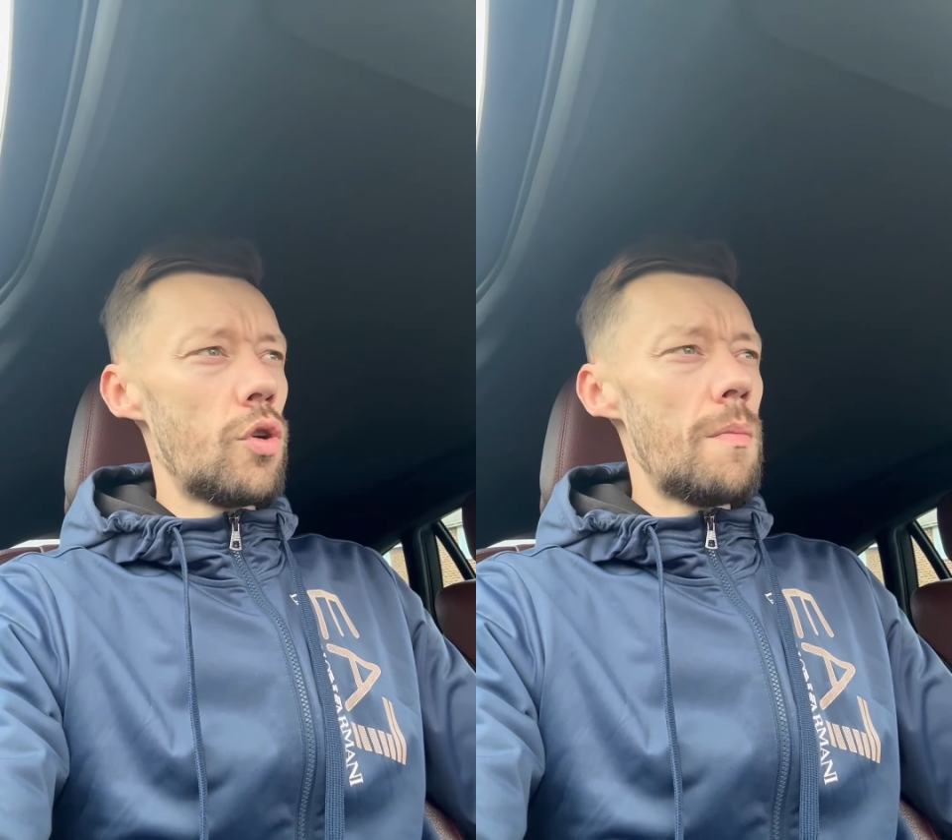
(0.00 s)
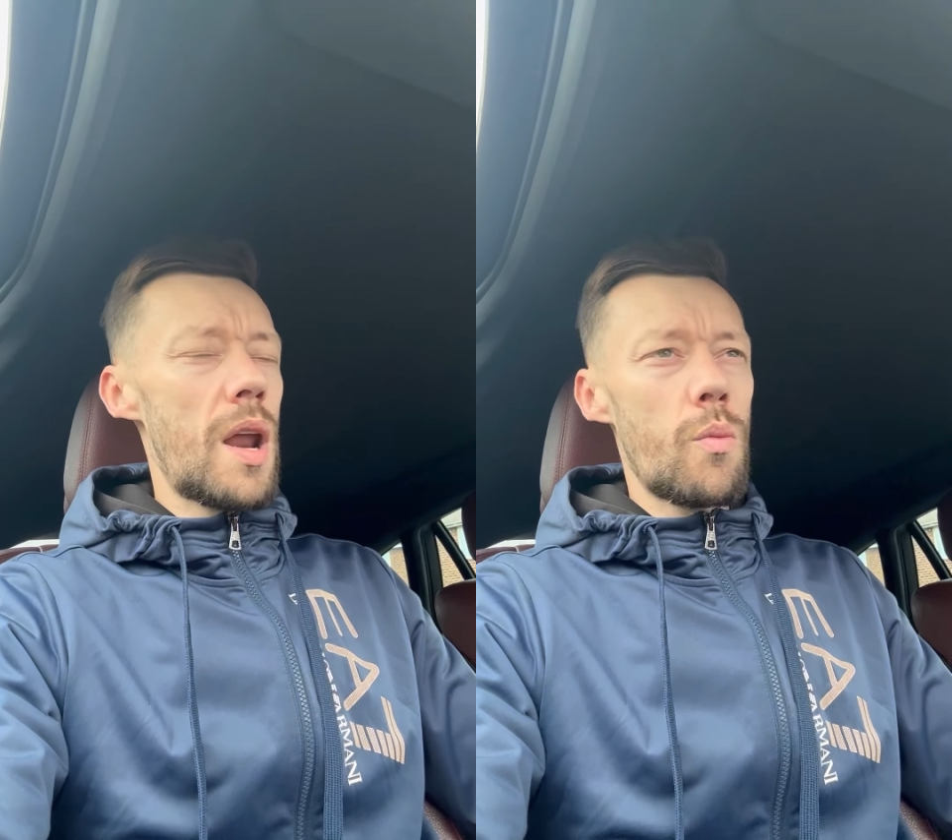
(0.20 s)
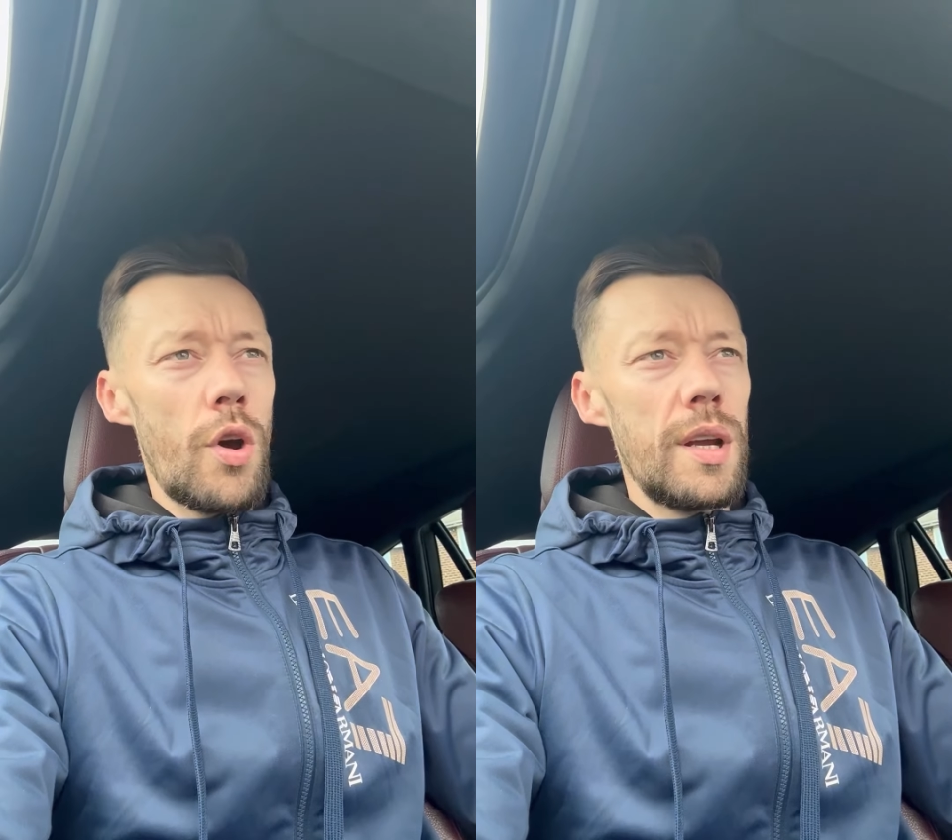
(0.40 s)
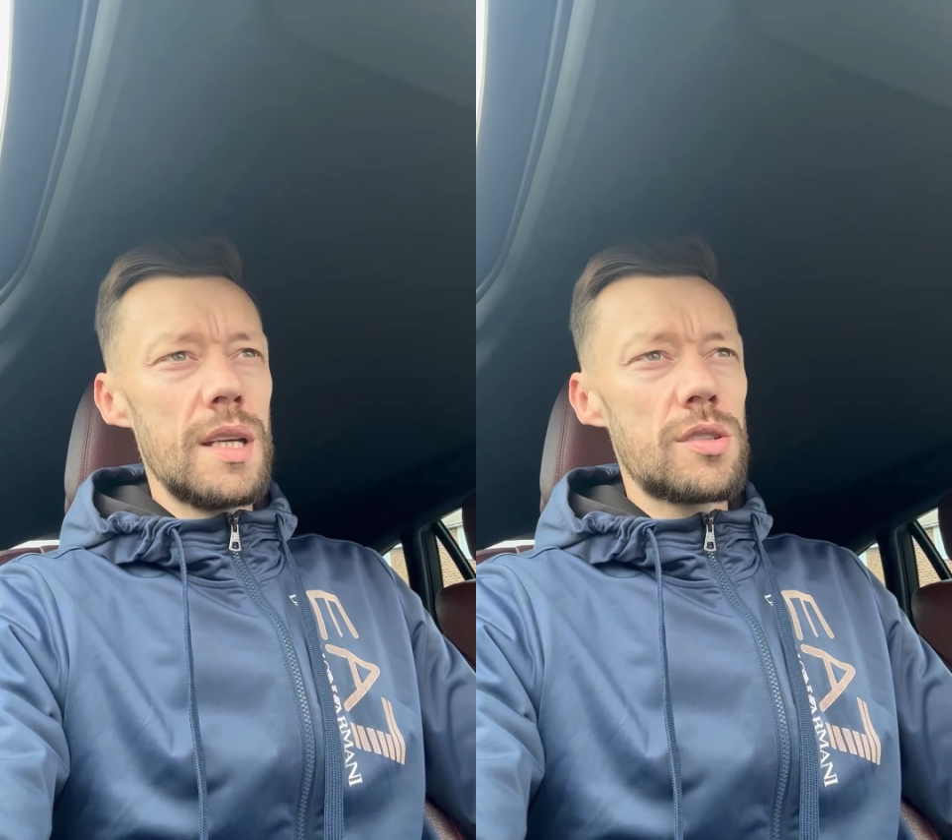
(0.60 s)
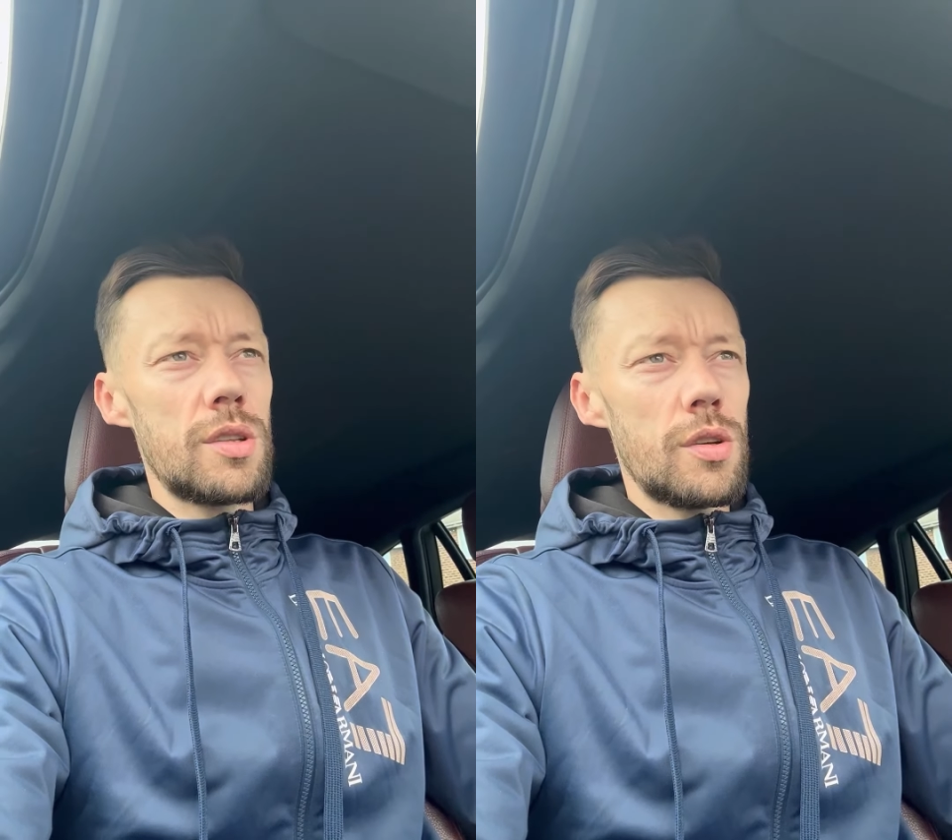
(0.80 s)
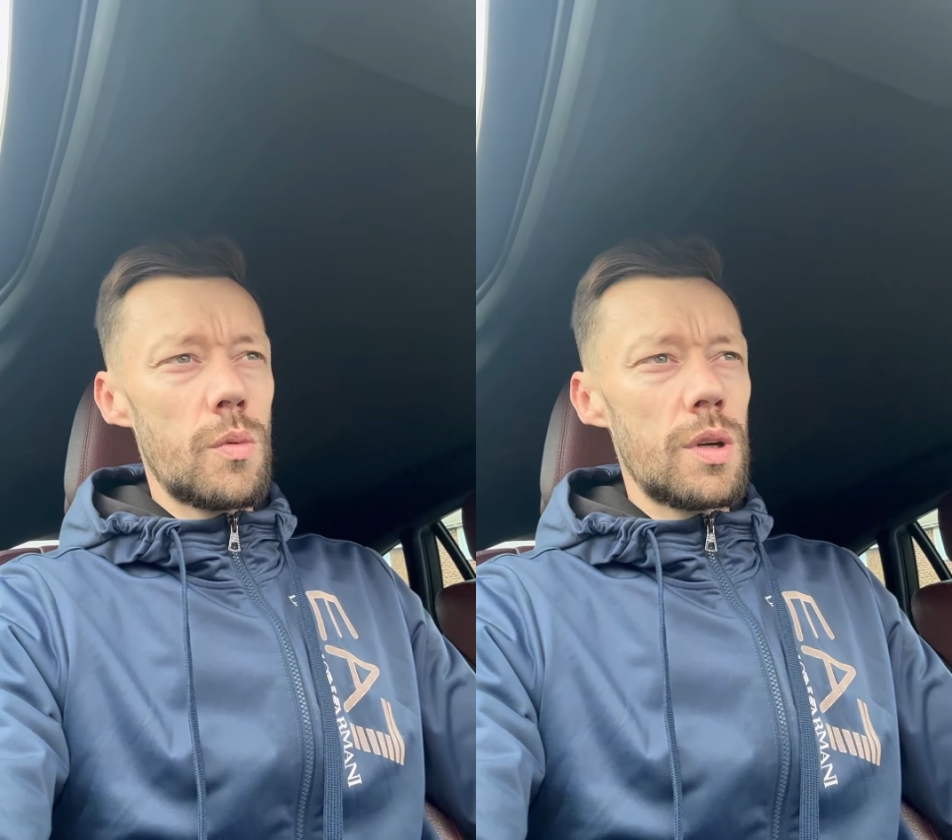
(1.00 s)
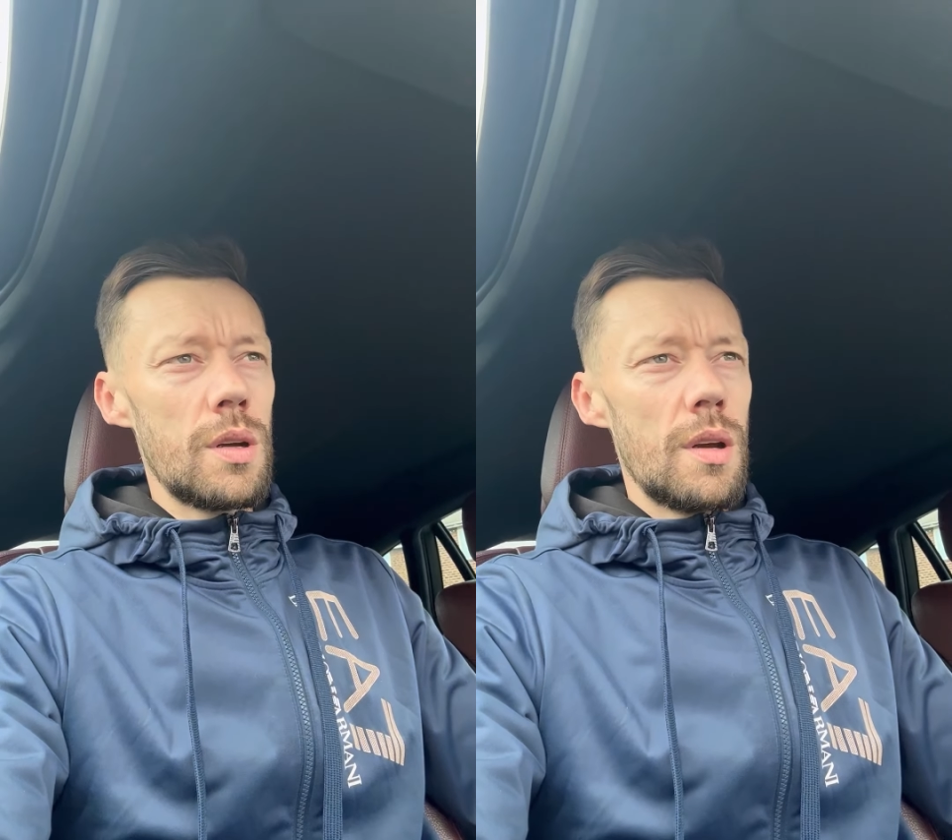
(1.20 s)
no matter what it is they're doing.